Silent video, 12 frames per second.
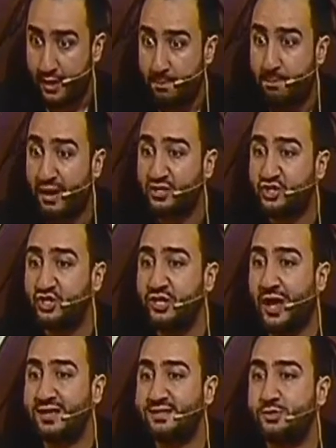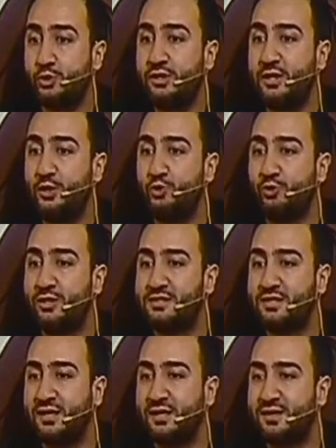But Shia Sunni
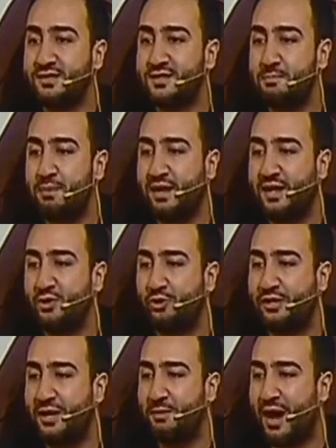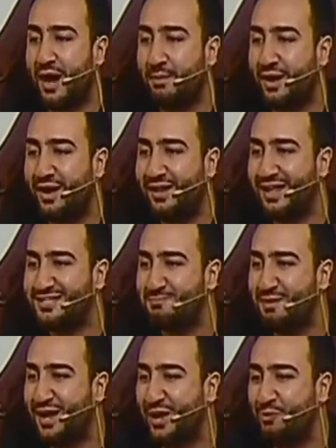unity doesn't begin on Imamah. Let's
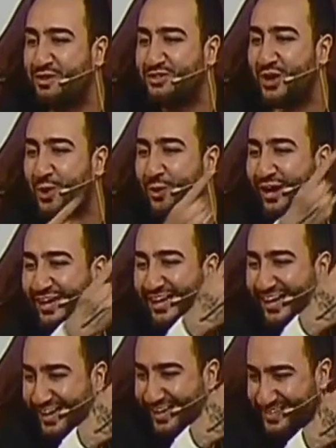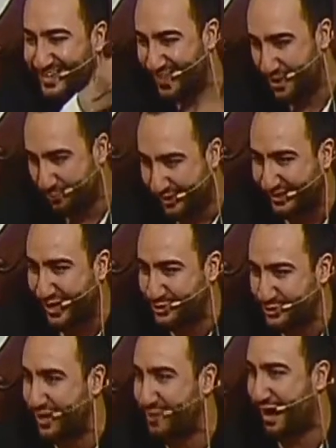begin with Tawheed. Then we'll get
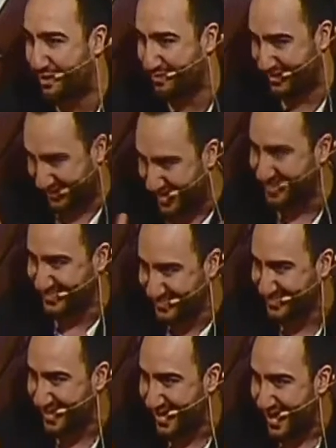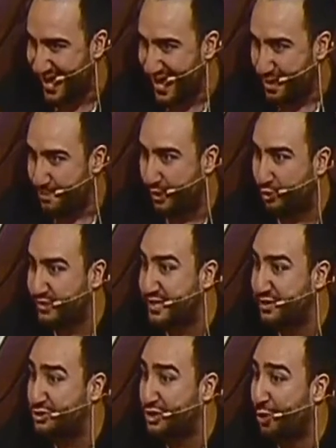to Imamah. Yes? Because
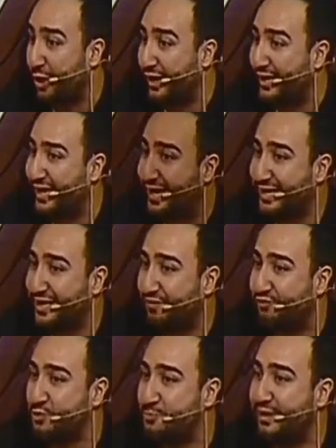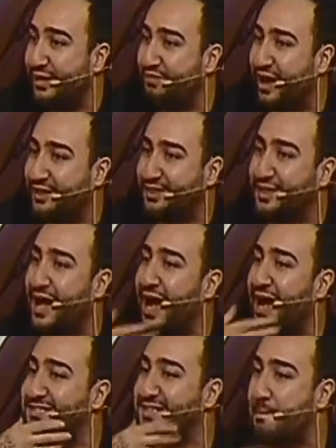in Tawheed, if you believe
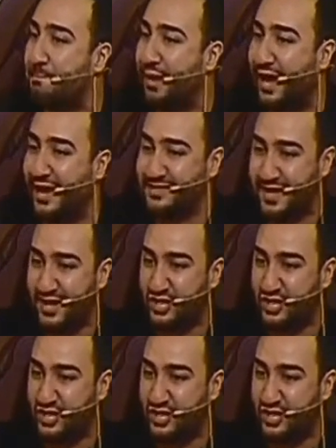Allah has a beard and a